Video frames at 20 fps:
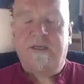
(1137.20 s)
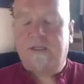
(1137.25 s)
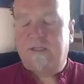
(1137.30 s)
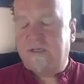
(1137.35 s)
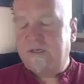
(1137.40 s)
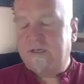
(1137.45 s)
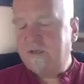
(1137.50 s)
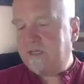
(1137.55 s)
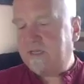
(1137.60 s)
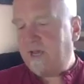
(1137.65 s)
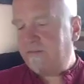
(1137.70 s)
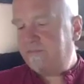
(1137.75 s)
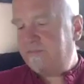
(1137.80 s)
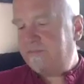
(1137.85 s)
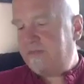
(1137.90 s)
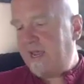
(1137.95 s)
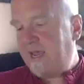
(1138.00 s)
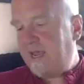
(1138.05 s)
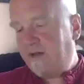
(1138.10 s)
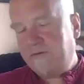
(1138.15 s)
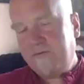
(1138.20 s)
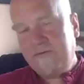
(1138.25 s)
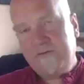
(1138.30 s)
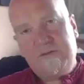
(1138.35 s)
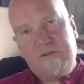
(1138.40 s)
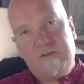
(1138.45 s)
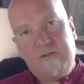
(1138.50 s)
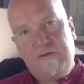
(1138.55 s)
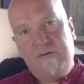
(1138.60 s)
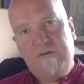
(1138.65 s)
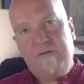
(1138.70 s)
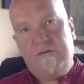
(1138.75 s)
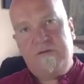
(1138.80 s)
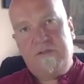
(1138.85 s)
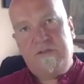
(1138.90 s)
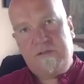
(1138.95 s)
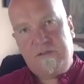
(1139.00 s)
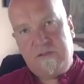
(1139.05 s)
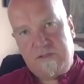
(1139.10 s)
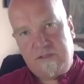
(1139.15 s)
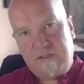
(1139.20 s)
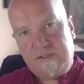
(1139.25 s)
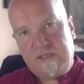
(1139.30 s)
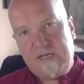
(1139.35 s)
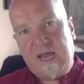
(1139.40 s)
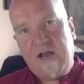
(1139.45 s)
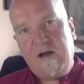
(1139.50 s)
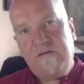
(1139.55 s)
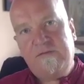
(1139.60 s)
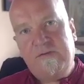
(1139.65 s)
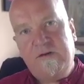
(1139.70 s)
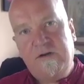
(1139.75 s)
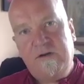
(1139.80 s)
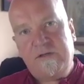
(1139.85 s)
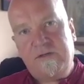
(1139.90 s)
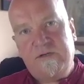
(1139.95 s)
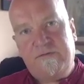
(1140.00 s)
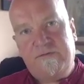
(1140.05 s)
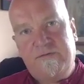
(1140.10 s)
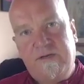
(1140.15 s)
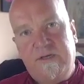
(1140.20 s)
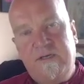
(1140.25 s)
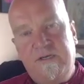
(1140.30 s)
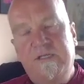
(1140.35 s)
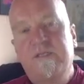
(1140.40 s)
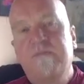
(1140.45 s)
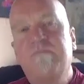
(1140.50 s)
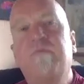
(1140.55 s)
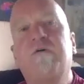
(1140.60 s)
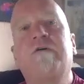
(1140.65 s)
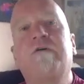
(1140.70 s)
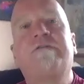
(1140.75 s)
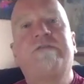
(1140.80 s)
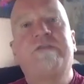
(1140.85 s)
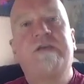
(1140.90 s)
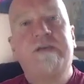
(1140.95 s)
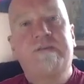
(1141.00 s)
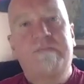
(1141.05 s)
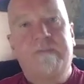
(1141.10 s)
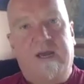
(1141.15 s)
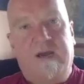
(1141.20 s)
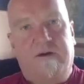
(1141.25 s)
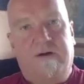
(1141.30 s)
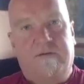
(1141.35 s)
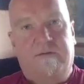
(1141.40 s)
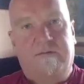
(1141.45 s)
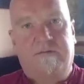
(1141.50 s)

And you come down to the Tao philosophy, it's more female,